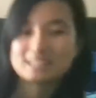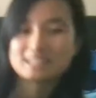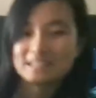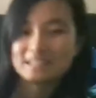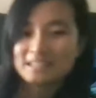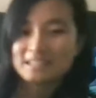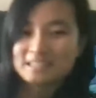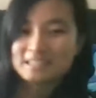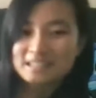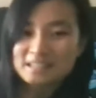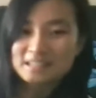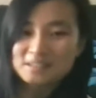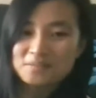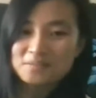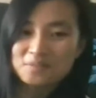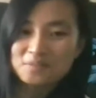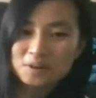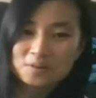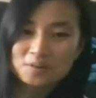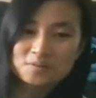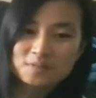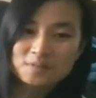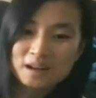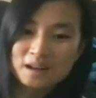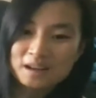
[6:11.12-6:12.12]
it does
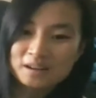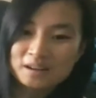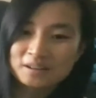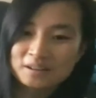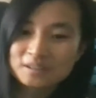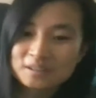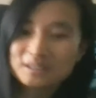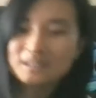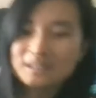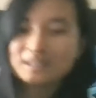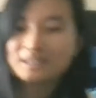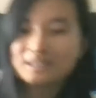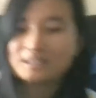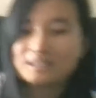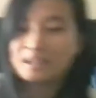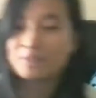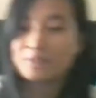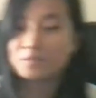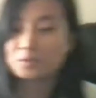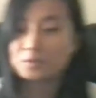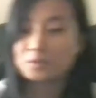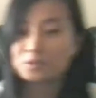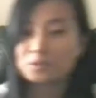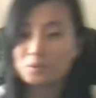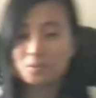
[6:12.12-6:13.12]
involve fire. If
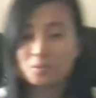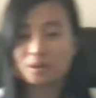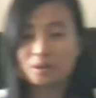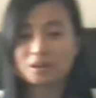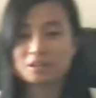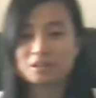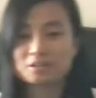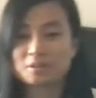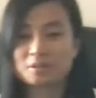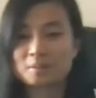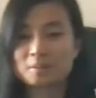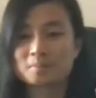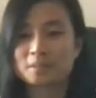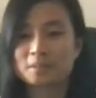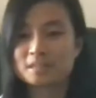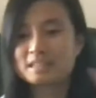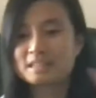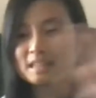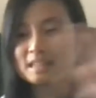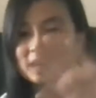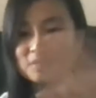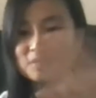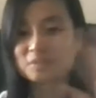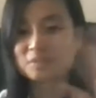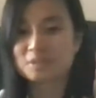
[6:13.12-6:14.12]
you do want to do it,
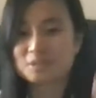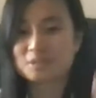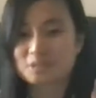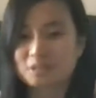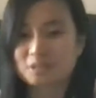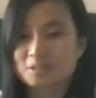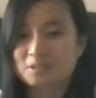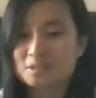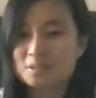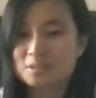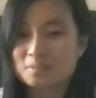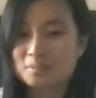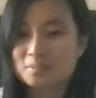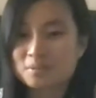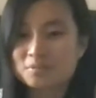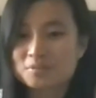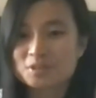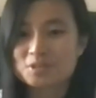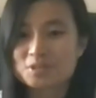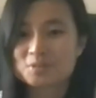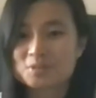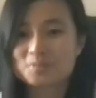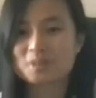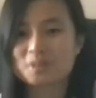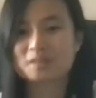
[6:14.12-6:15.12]
please have your adult
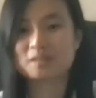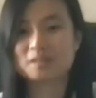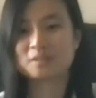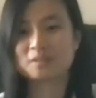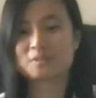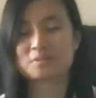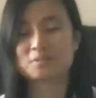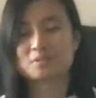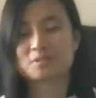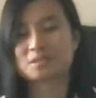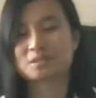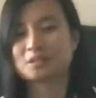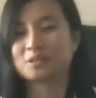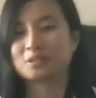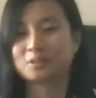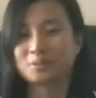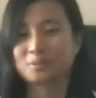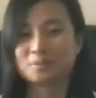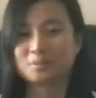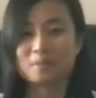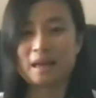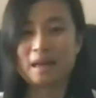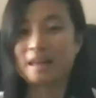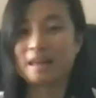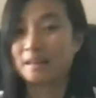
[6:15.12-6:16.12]
supervision with you
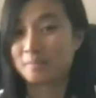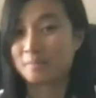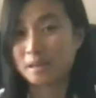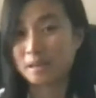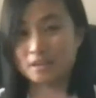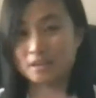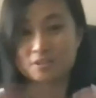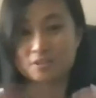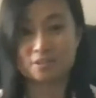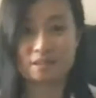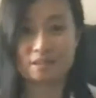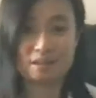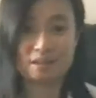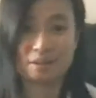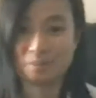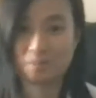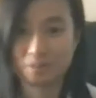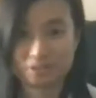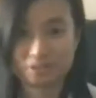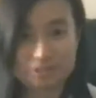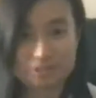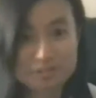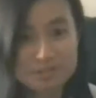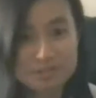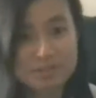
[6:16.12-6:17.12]
and make sure they know what
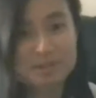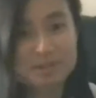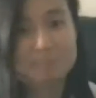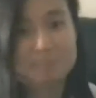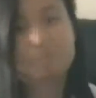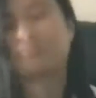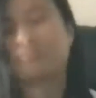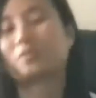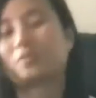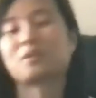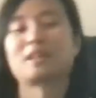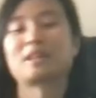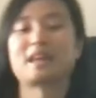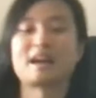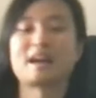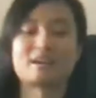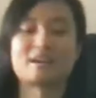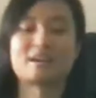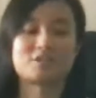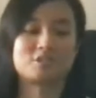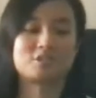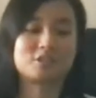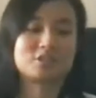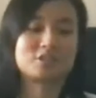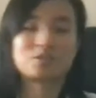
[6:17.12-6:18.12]
they're doing before they
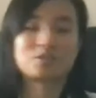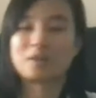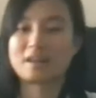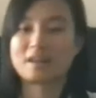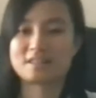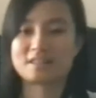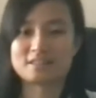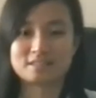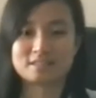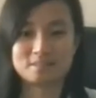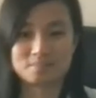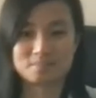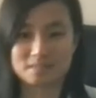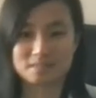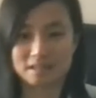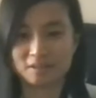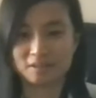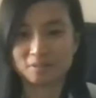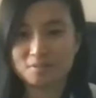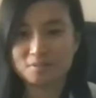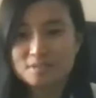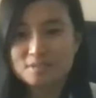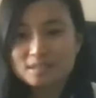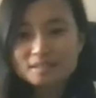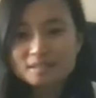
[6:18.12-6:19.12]
actually try this
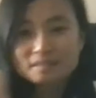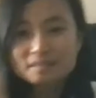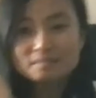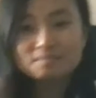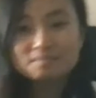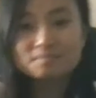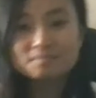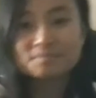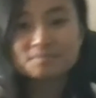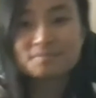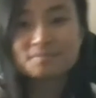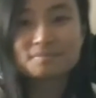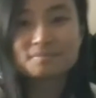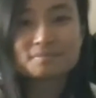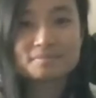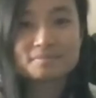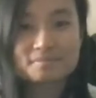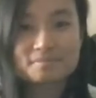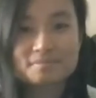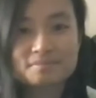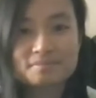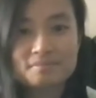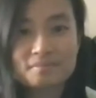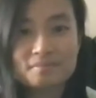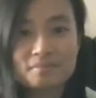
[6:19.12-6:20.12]
themselves.
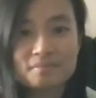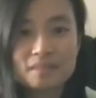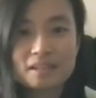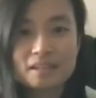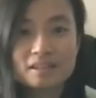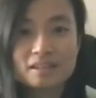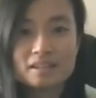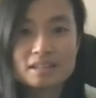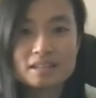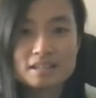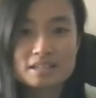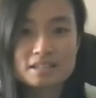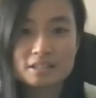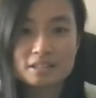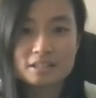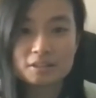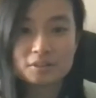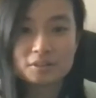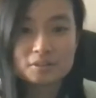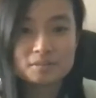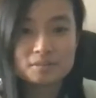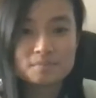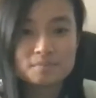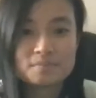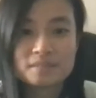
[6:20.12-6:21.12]

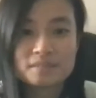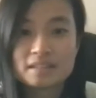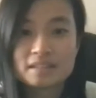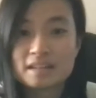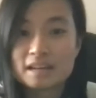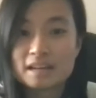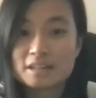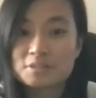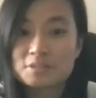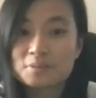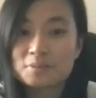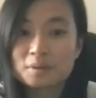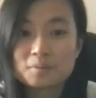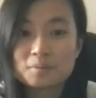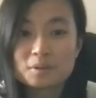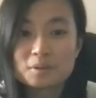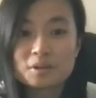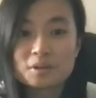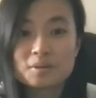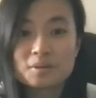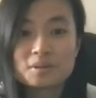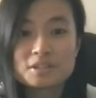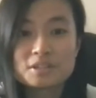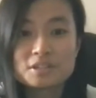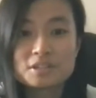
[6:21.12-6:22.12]
So the next one we're
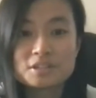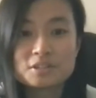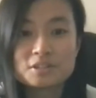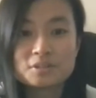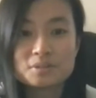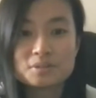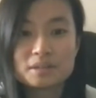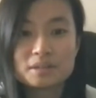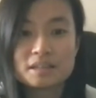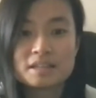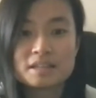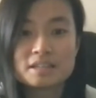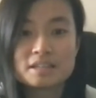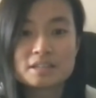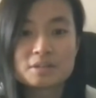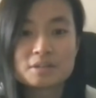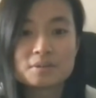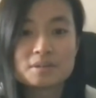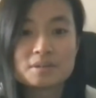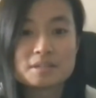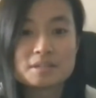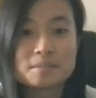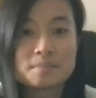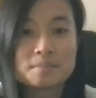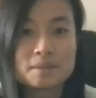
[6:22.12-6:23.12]
going to do is
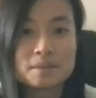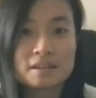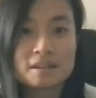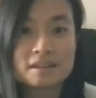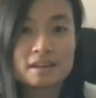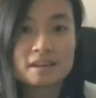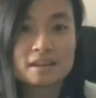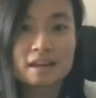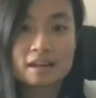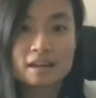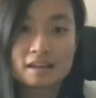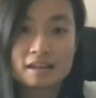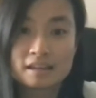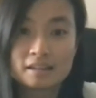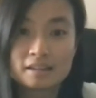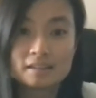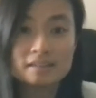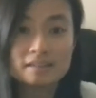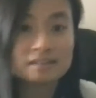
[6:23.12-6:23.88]
going to be a